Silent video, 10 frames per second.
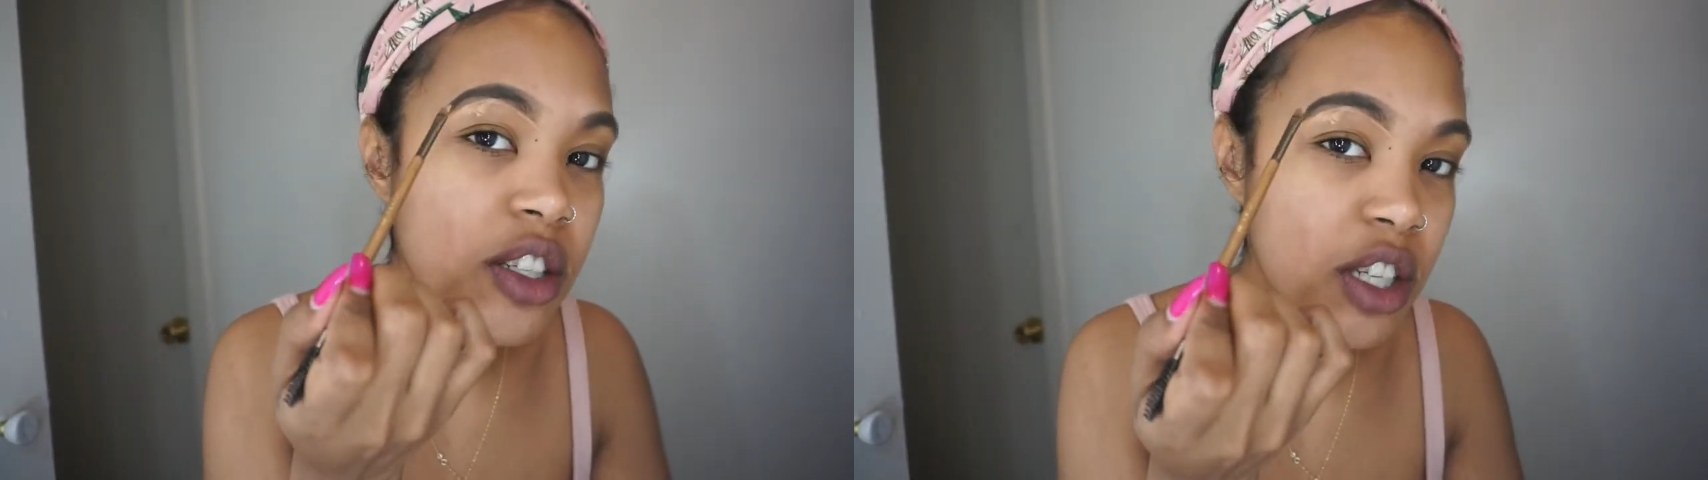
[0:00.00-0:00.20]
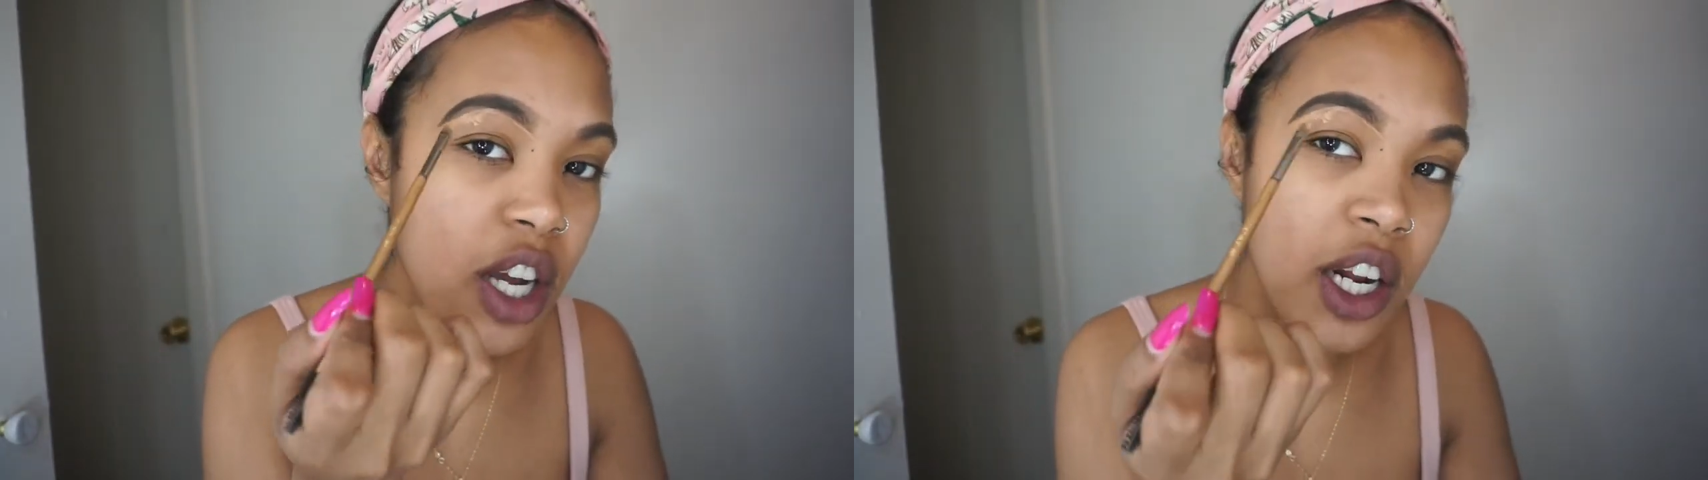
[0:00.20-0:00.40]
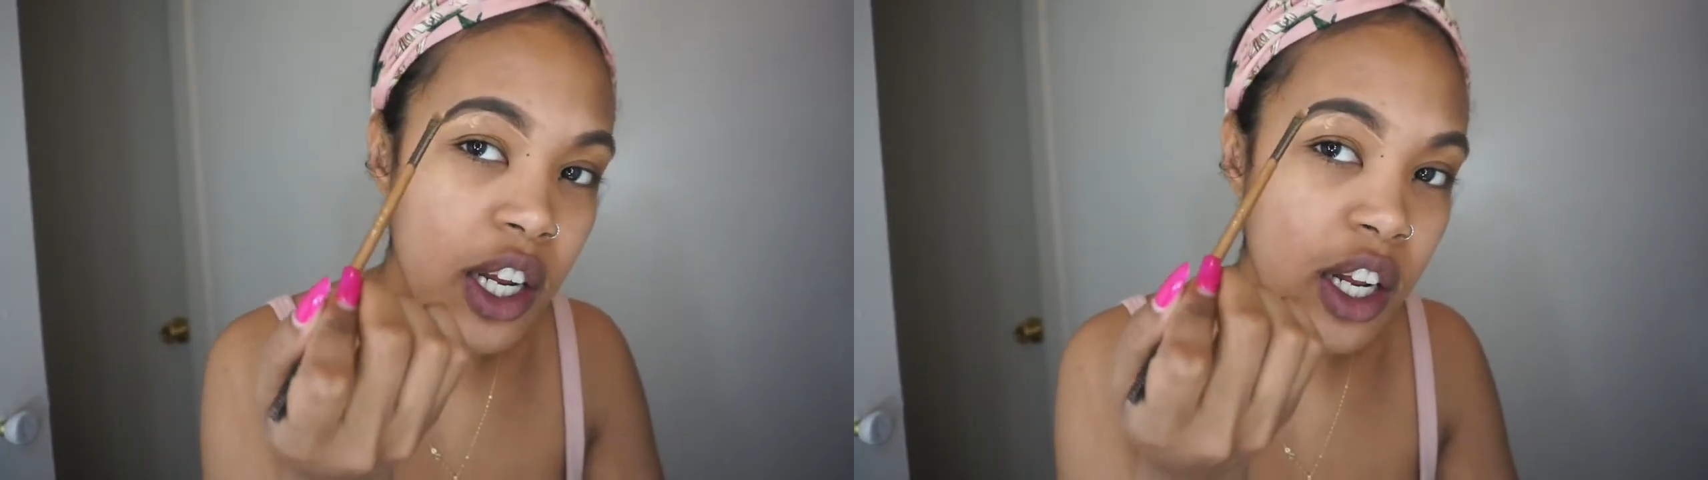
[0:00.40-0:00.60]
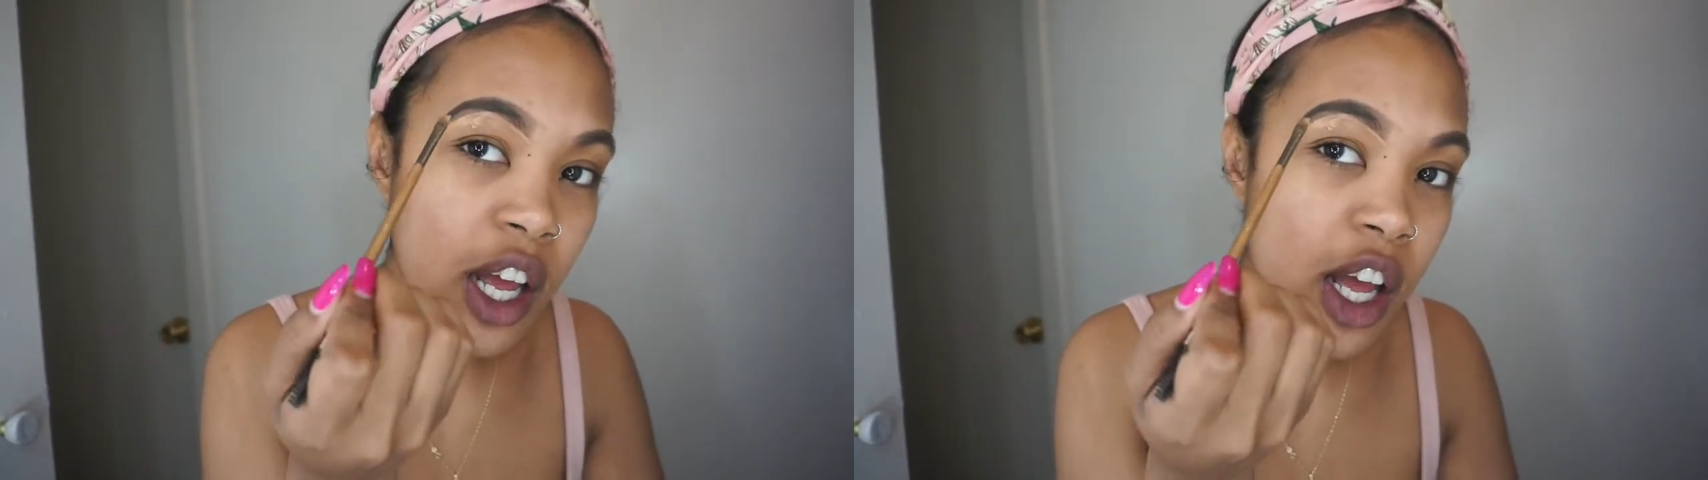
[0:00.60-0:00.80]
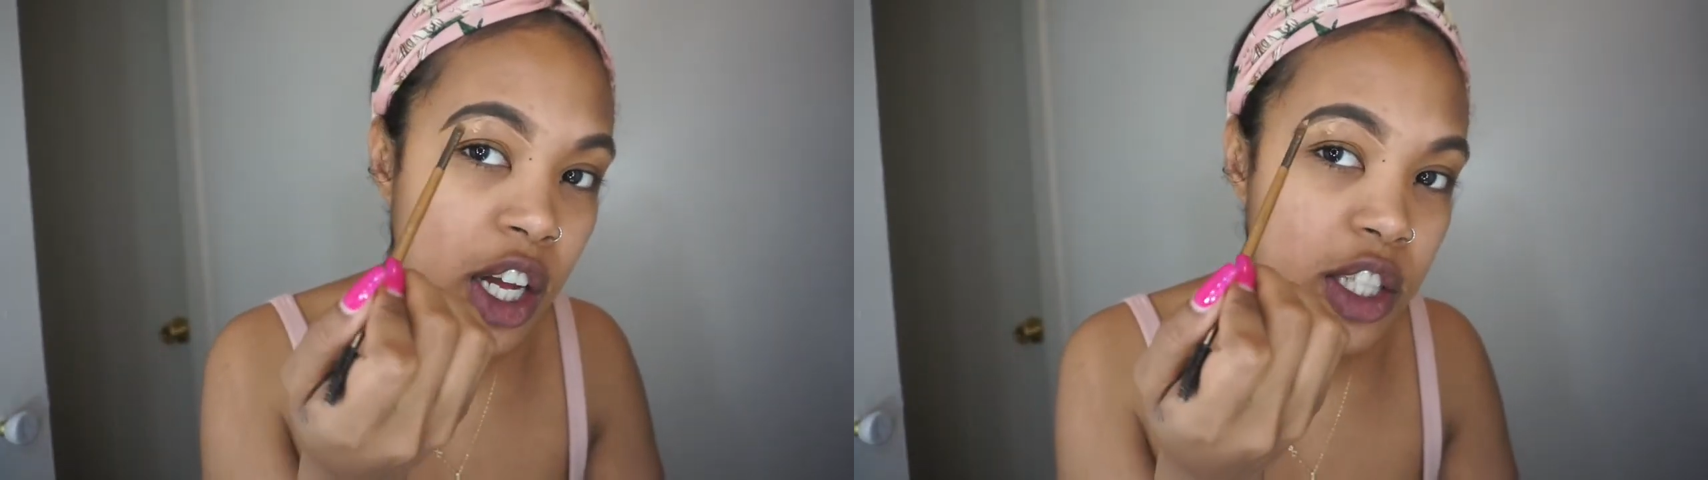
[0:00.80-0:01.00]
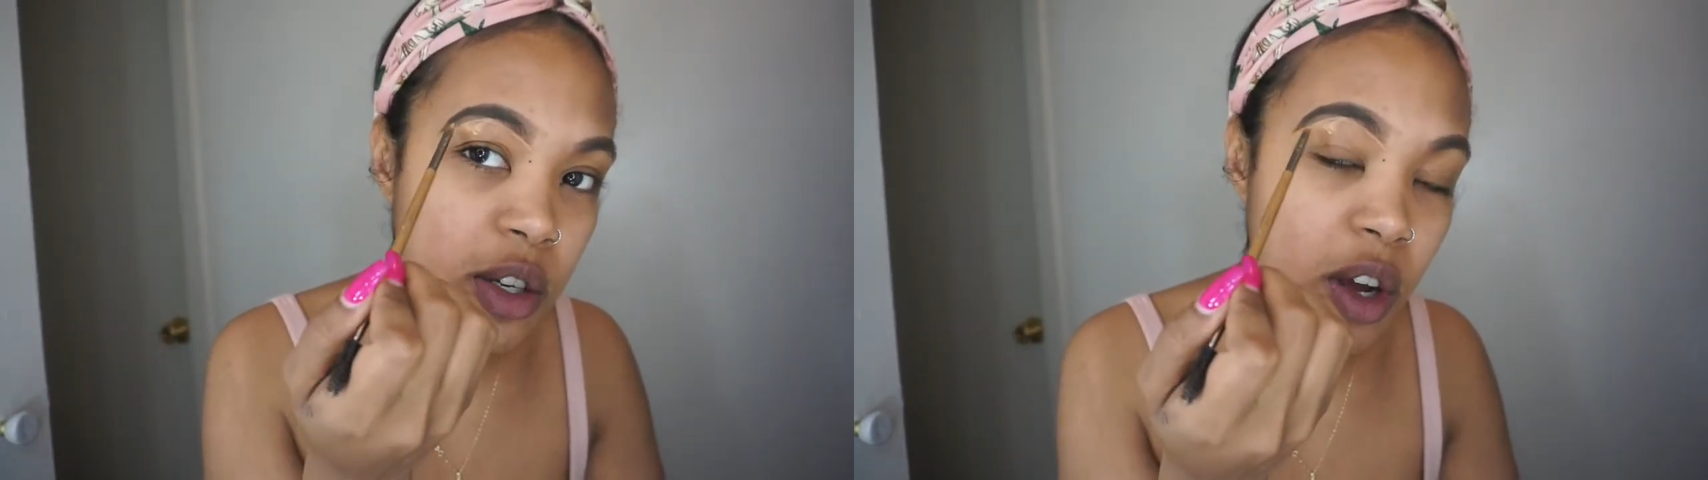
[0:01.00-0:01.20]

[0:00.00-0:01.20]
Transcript: to